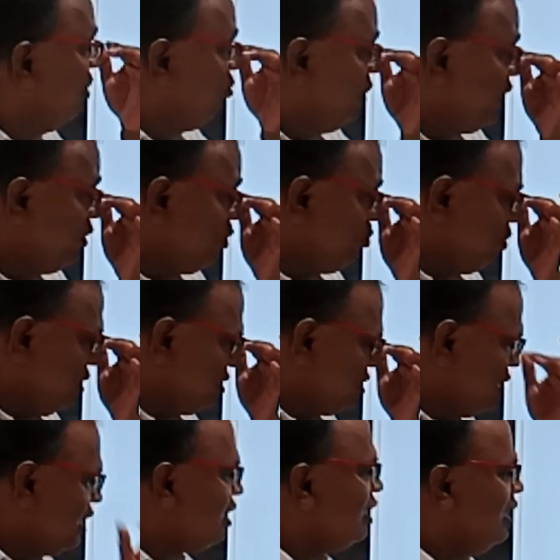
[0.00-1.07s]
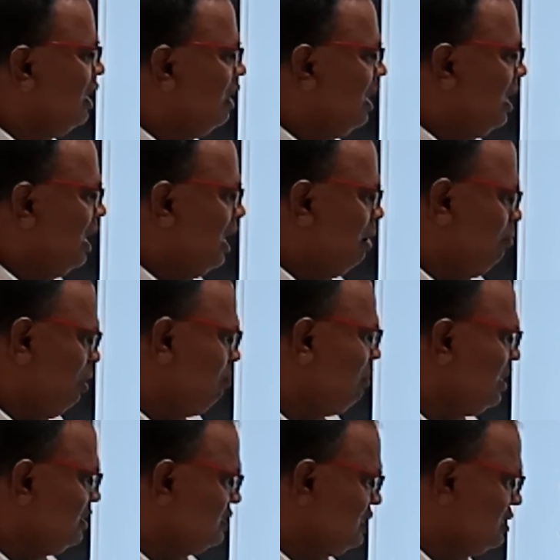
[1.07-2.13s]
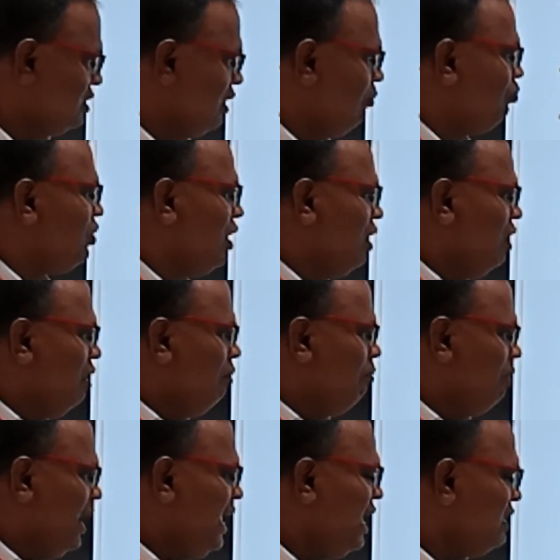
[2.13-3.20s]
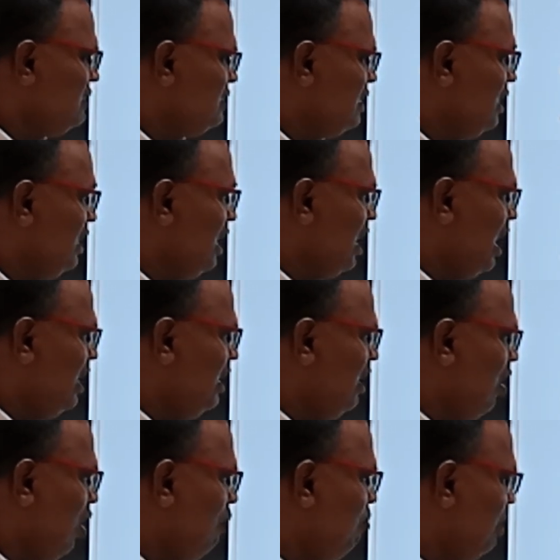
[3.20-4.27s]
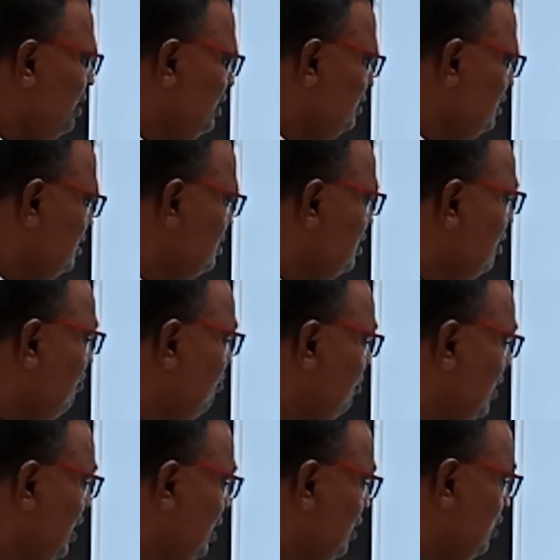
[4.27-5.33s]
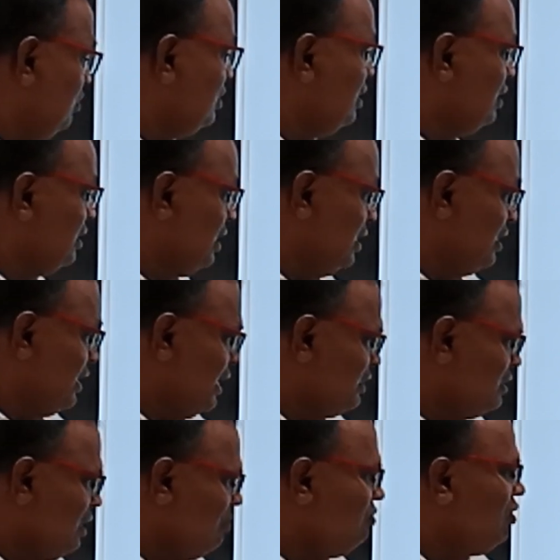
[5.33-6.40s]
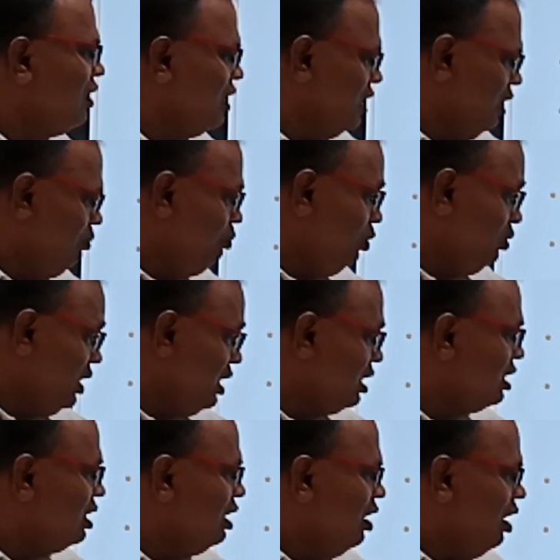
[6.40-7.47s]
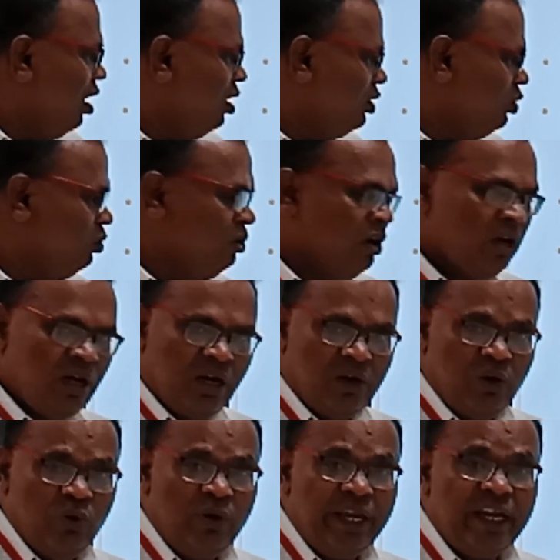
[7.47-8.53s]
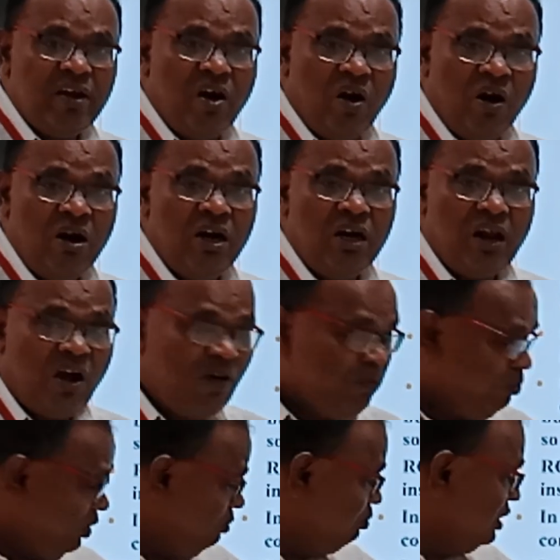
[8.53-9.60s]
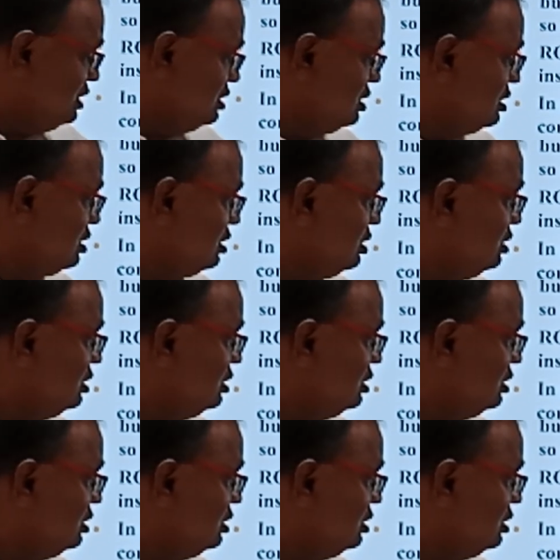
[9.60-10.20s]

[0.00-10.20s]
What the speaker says: microprocessor memory system. BIOS and operating system we are using in case of computer during on and off purpose.